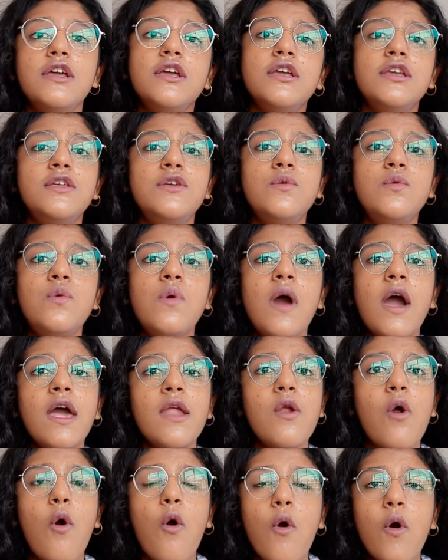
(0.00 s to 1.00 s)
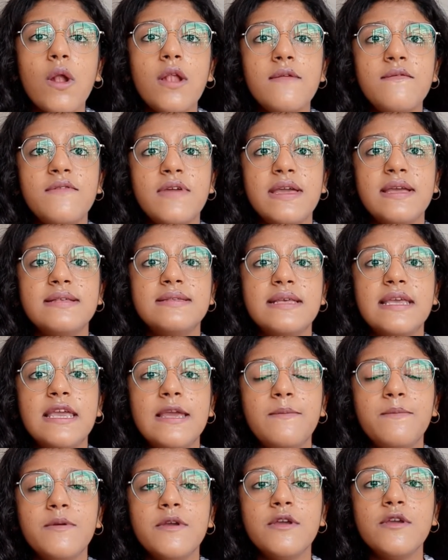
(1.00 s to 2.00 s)
you are always
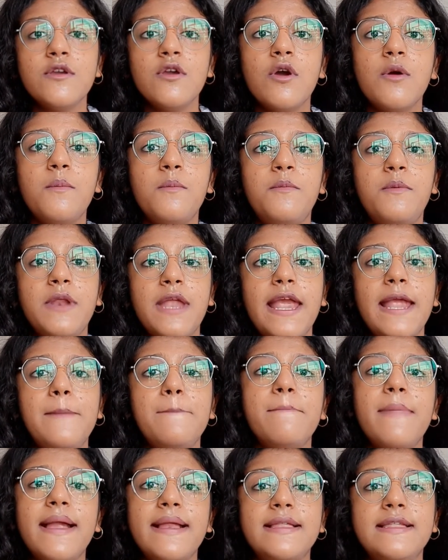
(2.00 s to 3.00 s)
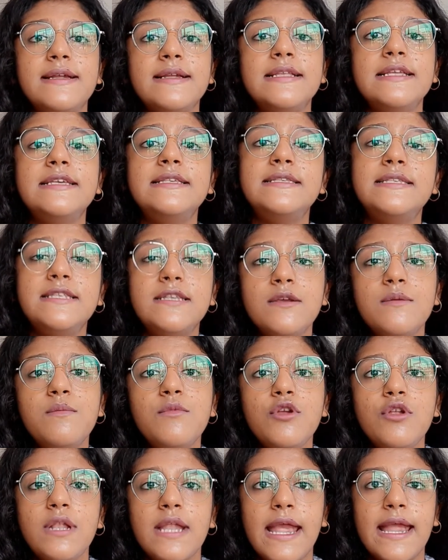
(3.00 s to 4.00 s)
keeping your brain mentally
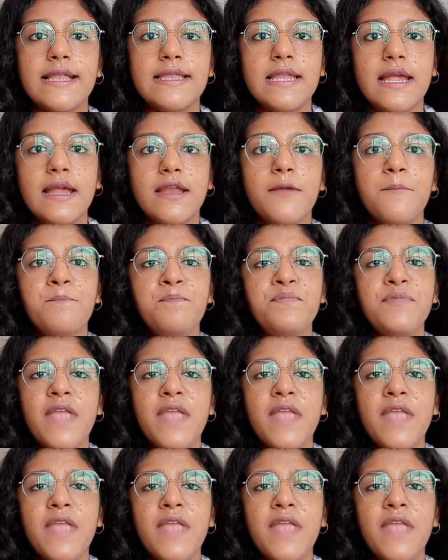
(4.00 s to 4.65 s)
stimulated,